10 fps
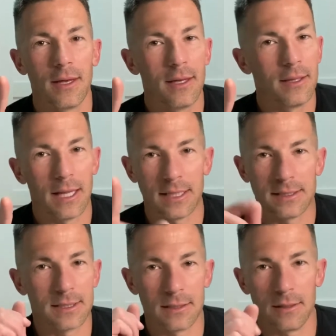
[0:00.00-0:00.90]

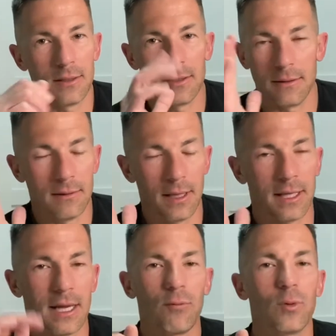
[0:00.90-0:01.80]
That's
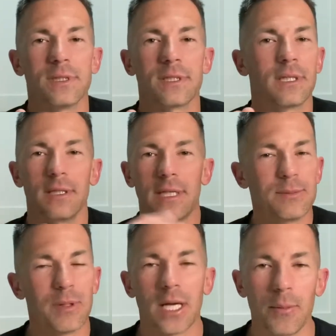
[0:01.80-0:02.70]
like that's
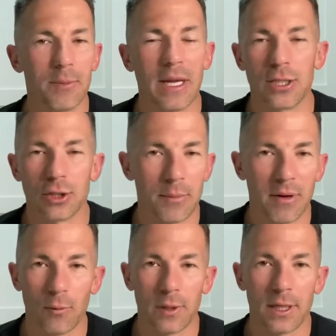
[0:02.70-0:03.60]
becoming mainstream.
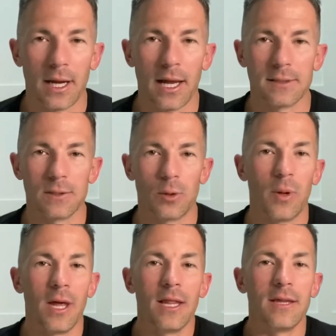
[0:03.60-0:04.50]
Everyone can have Zoom.
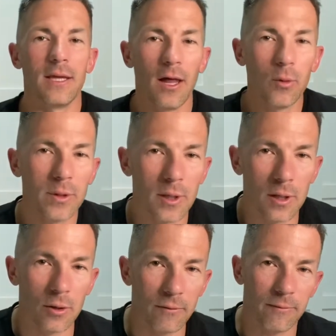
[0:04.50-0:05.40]
The other one you
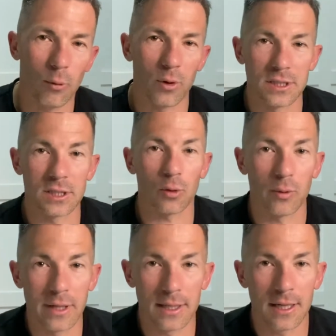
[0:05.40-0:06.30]
can do for
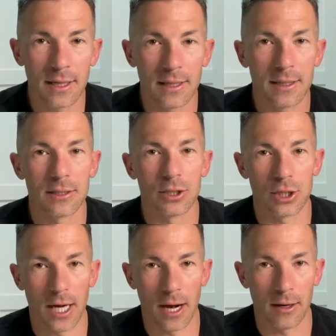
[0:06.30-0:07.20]
screen
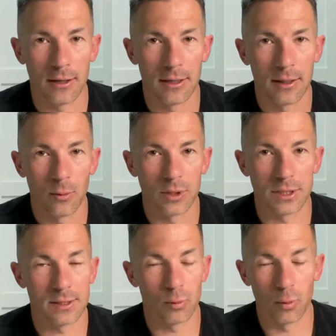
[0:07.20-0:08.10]
share, which
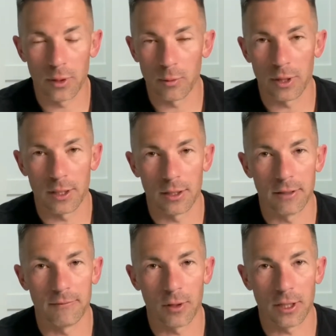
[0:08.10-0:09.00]
is really, really good
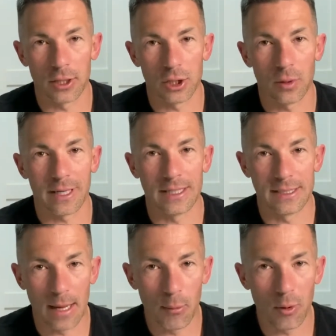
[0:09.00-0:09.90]
if you're going to show like a
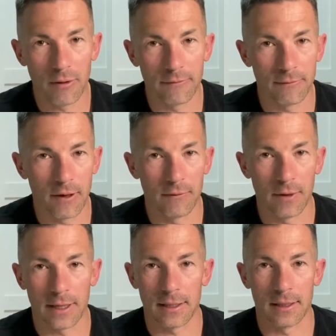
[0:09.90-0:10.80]
demo of
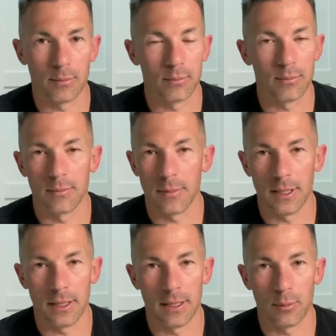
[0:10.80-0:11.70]
like a
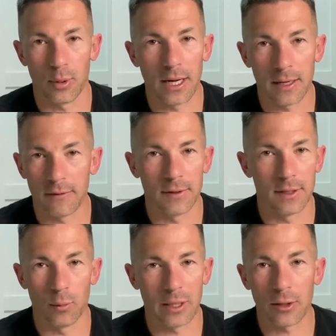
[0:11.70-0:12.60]
product of
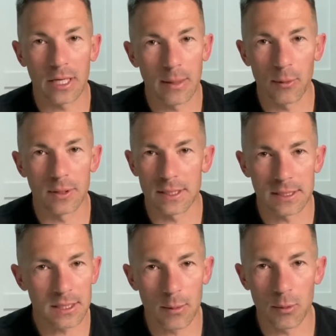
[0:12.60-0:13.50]
a record keeping
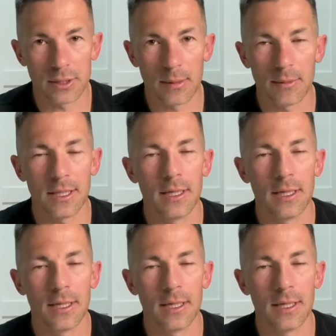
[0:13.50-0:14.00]
system or something,